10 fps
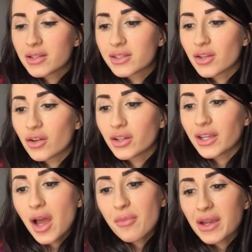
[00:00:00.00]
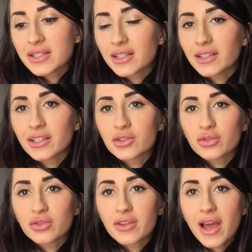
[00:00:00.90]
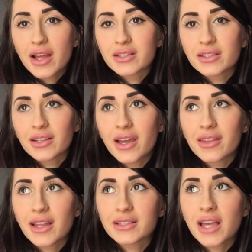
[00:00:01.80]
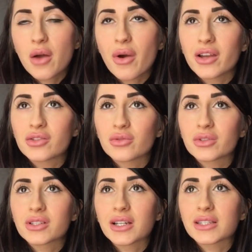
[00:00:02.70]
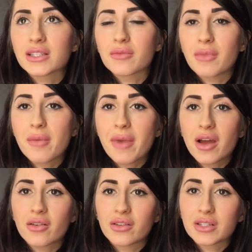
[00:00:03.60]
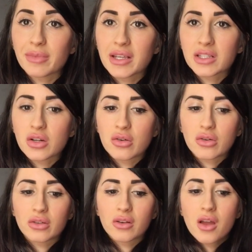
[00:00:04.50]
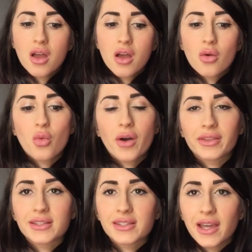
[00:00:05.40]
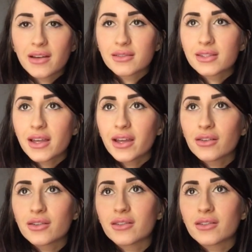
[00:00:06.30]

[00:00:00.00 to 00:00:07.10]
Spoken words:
So yeah, basically do that, and that's how I do adjust my macros based on what the scales say.